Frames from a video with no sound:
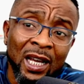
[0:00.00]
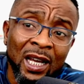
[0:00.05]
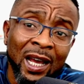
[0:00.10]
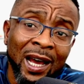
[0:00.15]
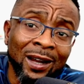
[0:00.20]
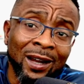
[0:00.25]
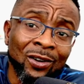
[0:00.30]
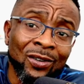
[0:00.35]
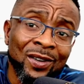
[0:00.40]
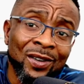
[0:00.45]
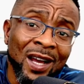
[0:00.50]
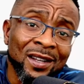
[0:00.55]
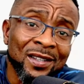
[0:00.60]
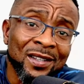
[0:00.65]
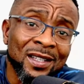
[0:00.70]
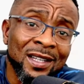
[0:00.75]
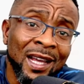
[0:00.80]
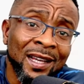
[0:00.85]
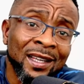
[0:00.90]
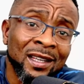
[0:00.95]
Another
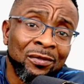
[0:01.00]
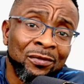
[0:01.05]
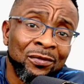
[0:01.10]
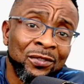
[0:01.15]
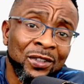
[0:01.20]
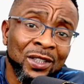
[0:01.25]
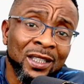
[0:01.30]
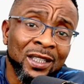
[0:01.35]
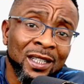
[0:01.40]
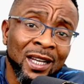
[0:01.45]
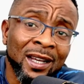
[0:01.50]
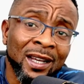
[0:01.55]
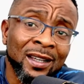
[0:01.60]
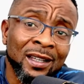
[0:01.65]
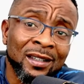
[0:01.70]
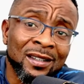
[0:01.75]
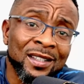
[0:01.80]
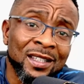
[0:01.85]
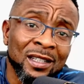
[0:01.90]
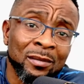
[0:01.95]
Lekki
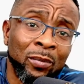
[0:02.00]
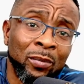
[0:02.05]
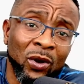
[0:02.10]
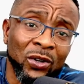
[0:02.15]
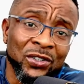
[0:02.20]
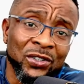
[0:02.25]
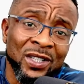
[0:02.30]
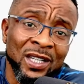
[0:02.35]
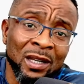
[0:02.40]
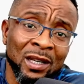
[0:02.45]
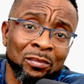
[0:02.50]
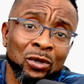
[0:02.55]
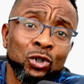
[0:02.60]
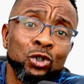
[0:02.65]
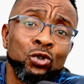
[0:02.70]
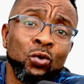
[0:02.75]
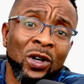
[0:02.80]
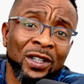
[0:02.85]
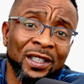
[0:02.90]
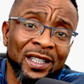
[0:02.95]
seaport, they built
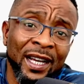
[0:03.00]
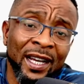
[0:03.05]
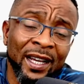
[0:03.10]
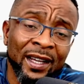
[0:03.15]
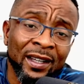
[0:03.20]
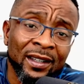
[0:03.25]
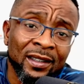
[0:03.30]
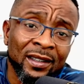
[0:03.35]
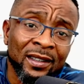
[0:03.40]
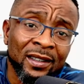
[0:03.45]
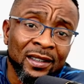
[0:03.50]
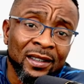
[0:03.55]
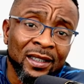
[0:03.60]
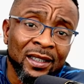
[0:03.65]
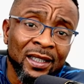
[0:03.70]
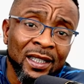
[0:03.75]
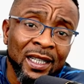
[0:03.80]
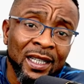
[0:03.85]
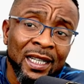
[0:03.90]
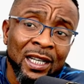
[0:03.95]
one there.
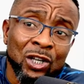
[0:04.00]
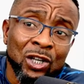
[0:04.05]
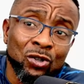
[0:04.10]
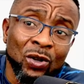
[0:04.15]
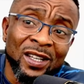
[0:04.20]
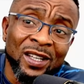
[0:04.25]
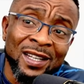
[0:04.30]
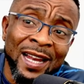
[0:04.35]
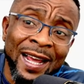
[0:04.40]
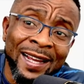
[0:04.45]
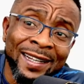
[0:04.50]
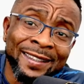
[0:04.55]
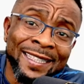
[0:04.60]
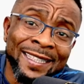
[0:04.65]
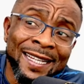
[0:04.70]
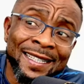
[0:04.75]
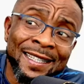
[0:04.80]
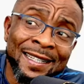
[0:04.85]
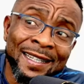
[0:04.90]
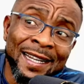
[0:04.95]
So it's like
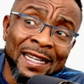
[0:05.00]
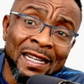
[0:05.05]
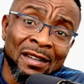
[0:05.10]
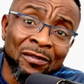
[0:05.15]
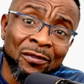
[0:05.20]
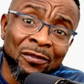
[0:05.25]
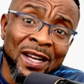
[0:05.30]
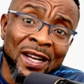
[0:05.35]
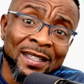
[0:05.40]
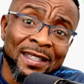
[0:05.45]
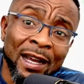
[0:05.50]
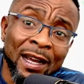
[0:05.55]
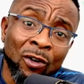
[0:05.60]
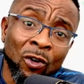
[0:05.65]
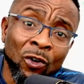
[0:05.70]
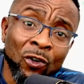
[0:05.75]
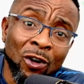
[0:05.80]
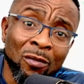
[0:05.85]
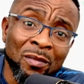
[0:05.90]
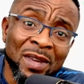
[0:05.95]
creating a different
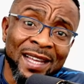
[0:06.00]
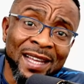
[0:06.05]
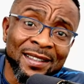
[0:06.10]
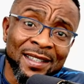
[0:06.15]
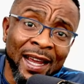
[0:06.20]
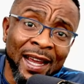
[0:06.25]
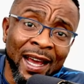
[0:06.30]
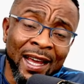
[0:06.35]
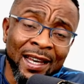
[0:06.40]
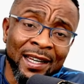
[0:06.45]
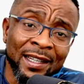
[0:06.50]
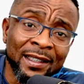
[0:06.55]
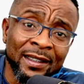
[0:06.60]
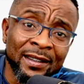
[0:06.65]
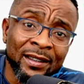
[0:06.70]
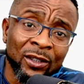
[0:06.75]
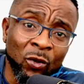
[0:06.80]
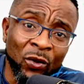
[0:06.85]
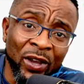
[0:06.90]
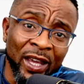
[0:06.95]
economy entirely,
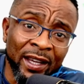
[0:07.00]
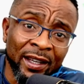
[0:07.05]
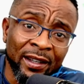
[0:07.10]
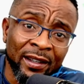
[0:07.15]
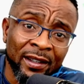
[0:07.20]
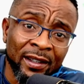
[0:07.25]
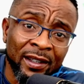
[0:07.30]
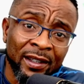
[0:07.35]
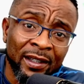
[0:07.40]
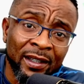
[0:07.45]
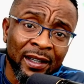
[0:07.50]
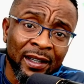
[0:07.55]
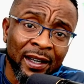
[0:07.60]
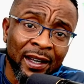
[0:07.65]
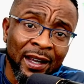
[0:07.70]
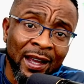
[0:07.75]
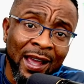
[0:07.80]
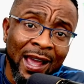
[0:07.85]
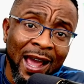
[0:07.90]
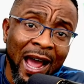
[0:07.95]
okay?
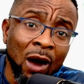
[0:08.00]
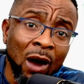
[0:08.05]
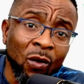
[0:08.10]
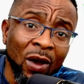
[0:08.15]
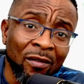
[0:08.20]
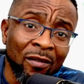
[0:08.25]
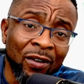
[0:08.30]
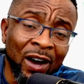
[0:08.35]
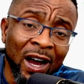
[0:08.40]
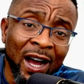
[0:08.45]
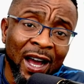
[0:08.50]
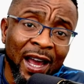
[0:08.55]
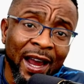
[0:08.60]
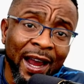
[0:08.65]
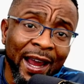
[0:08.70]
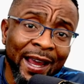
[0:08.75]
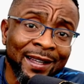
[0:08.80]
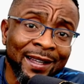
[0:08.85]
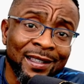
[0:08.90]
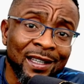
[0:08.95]
However,
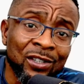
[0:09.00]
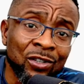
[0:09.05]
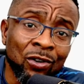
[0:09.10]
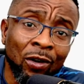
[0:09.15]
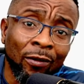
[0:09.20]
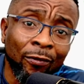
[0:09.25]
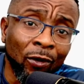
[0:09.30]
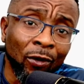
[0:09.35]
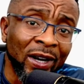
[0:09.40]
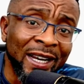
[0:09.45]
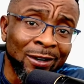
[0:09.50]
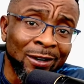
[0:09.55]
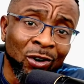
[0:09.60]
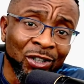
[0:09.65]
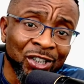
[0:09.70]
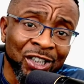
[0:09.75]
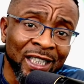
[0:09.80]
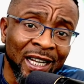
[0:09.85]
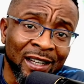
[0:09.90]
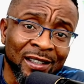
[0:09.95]
it is not for
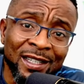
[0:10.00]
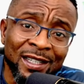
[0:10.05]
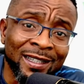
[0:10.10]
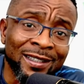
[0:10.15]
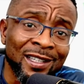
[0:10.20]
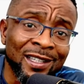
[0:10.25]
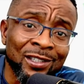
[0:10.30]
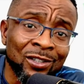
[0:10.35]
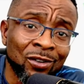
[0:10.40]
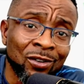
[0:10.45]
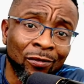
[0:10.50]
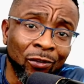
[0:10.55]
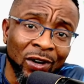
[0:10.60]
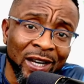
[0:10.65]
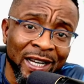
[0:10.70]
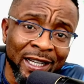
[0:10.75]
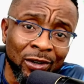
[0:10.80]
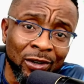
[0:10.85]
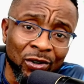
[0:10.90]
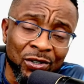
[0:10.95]
Lagosians, it is not for
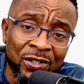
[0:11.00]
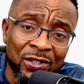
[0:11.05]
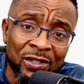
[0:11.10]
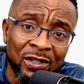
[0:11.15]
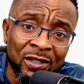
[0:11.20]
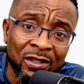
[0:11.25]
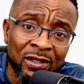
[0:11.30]
Lagos,